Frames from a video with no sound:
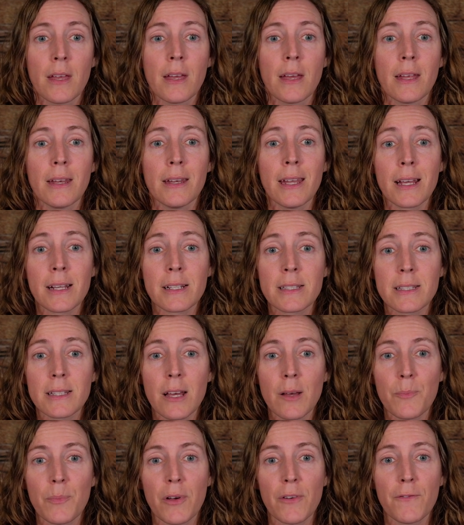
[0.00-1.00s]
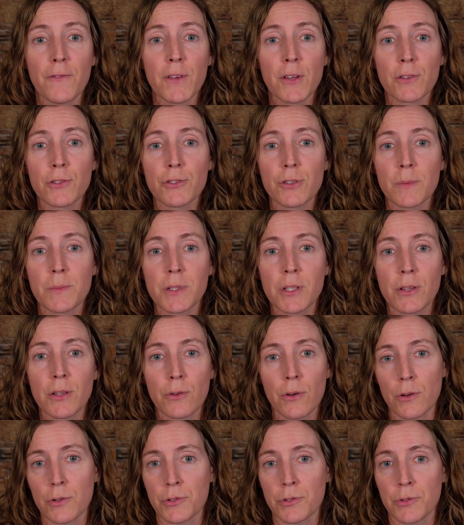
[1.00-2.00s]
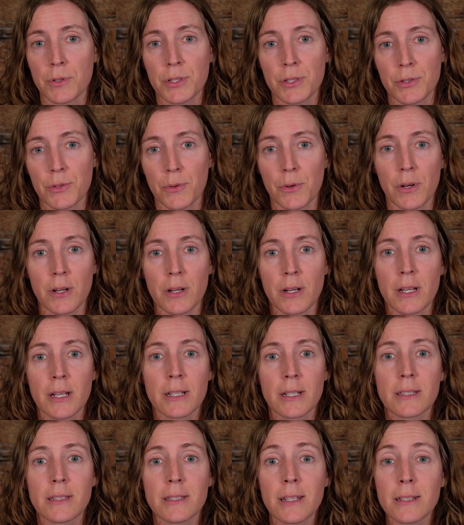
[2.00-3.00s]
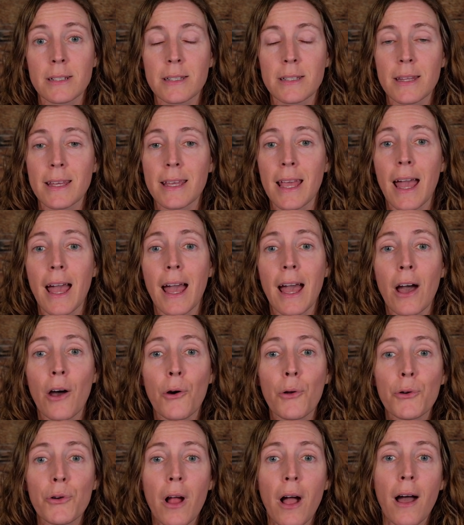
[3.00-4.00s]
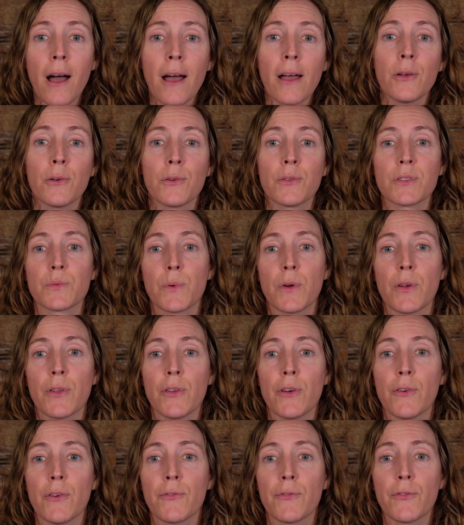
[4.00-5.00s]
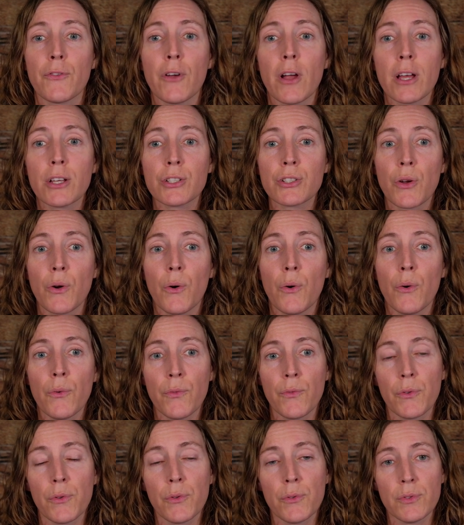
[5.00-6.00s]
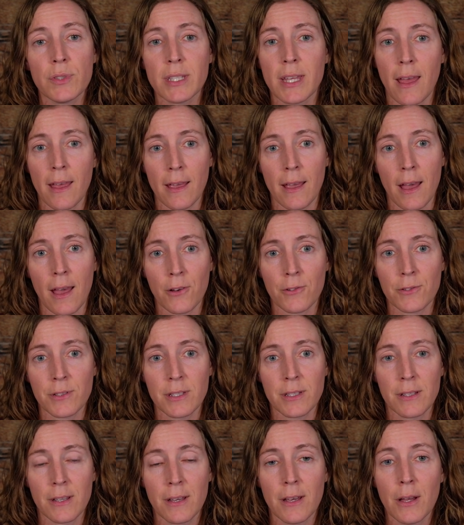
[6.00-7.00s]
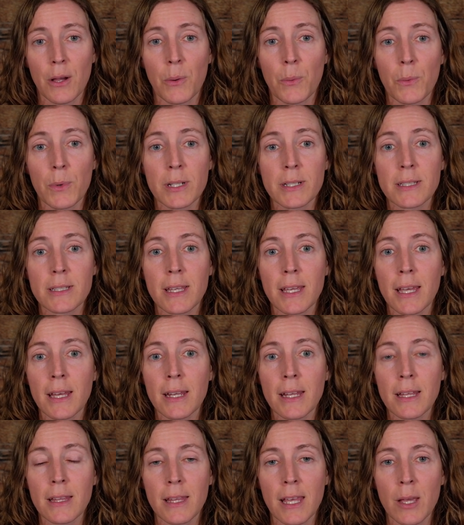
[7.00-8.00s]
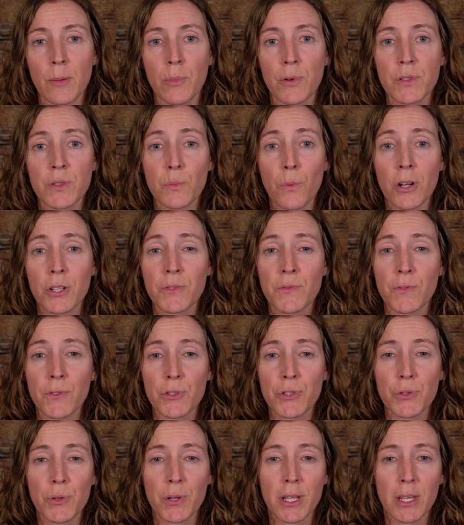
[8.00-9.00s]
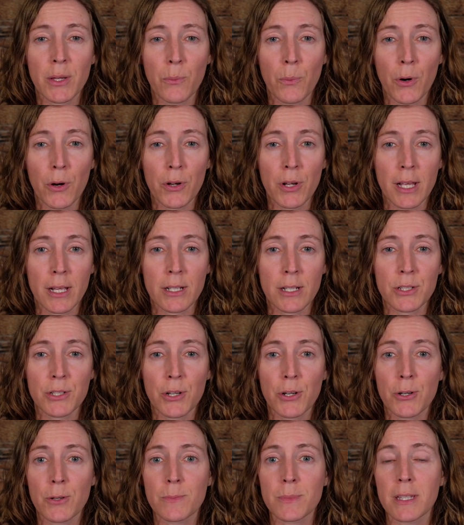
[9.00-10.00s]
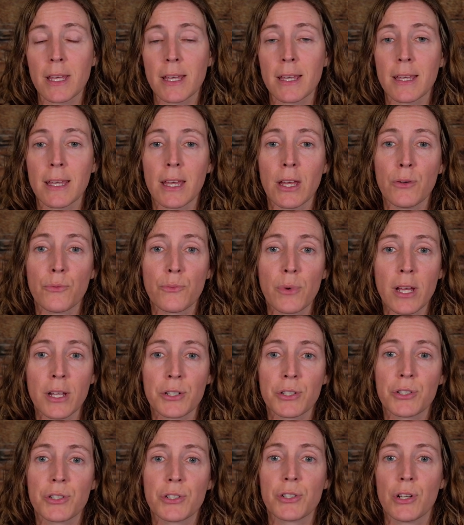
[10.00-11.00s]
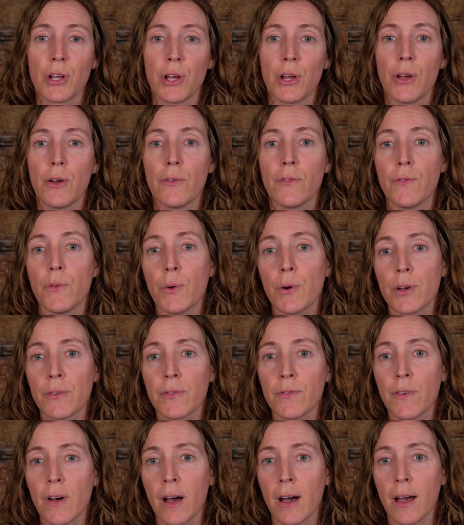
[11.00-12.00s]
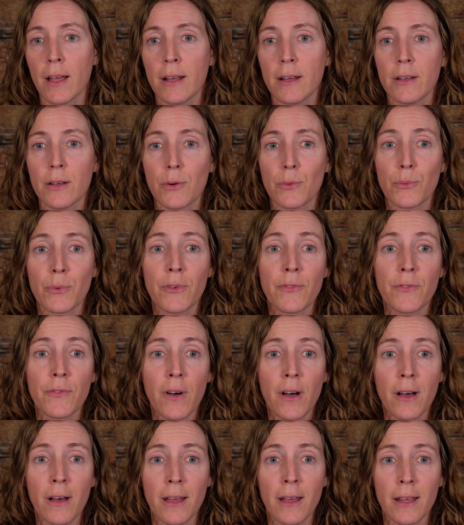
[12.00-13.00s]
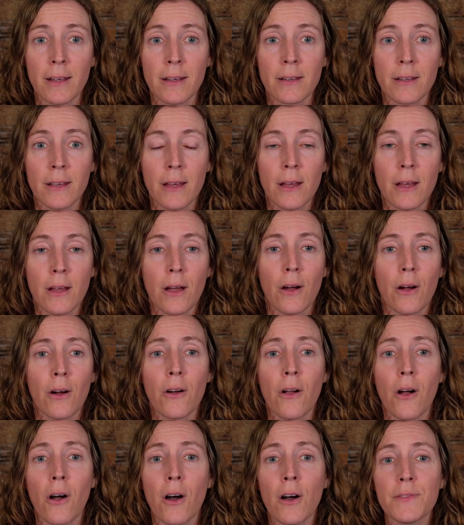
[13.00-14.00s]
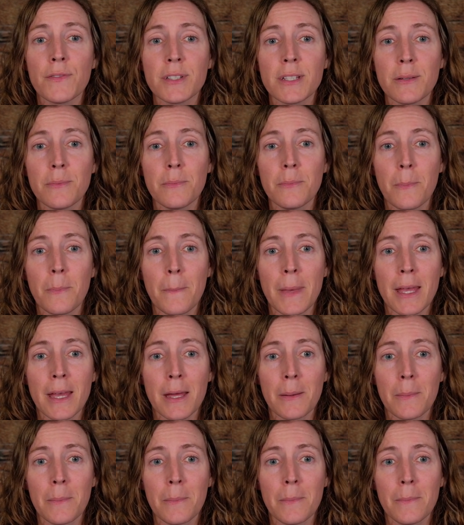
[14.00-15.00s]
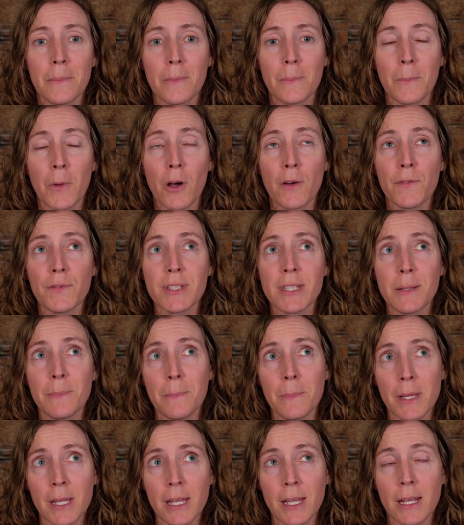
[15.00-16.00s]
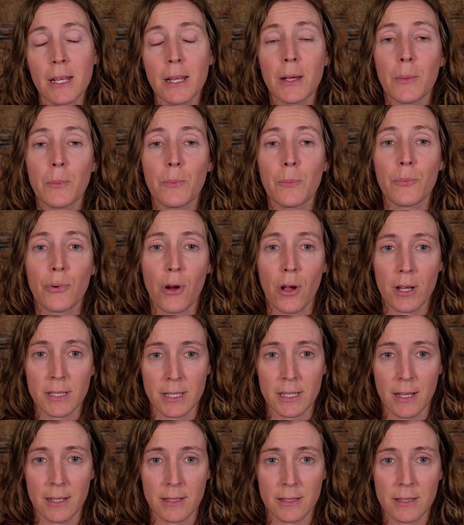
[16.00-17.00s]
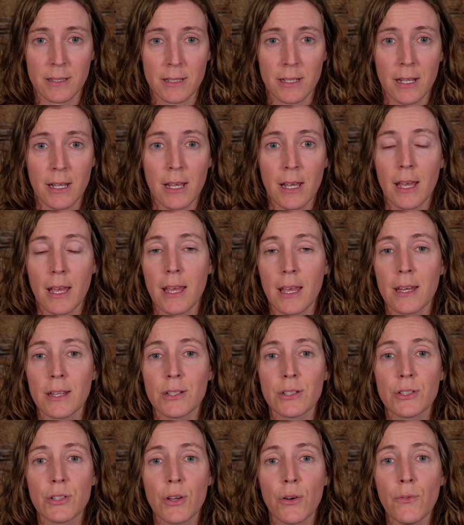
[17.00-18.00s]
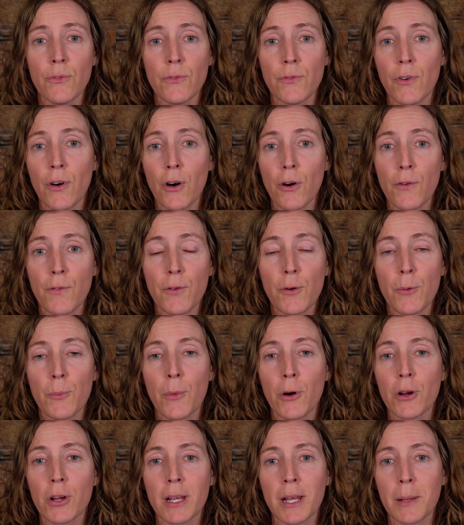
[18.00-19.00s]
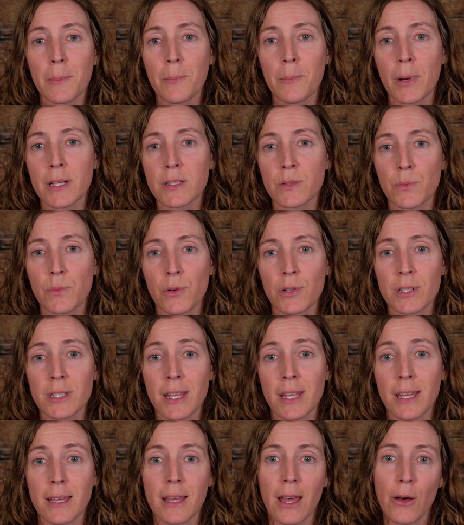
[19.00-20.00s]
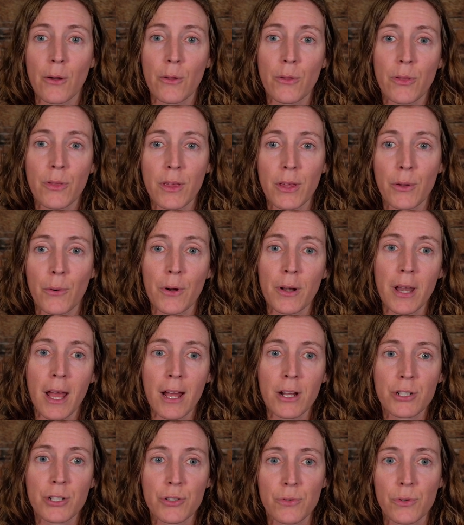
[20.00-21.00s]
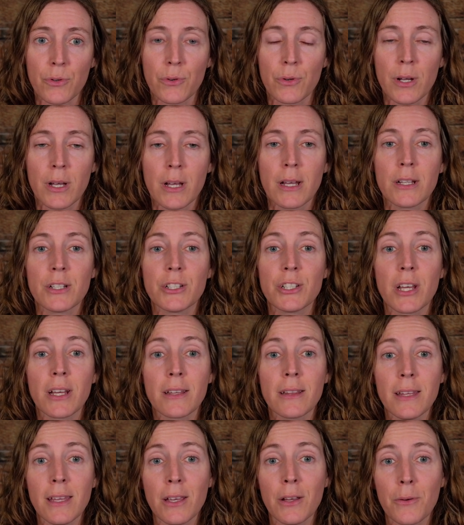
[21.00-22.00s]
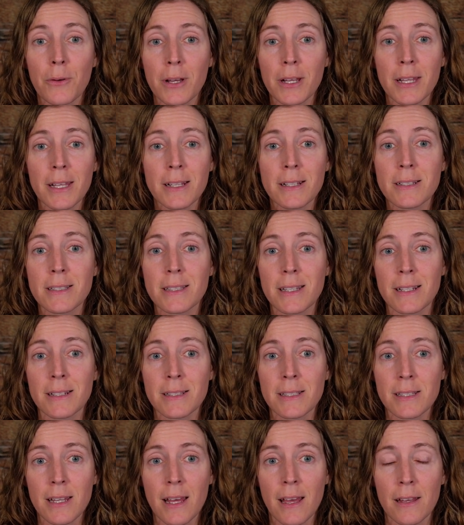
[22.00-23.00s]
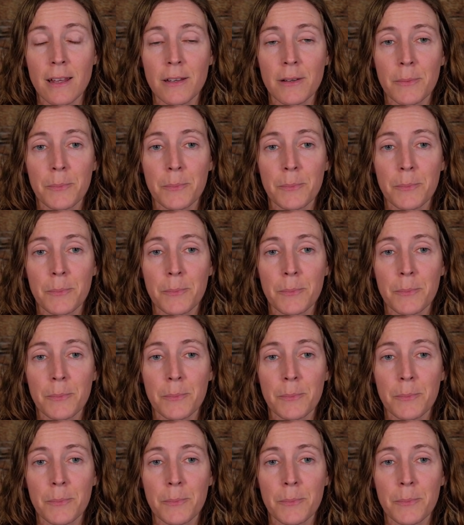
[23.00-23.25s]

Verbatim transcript: Next up, a field trip to the grocery store. Stick to the outer aisles where the fresh whole foods hang out. When scanning labels, watch for tricky wording. Terms like enriched, fortified, refined are often man, often mean processed. And don't fall for marketing buzzwords like healthy or natural. Check the ingredients instead.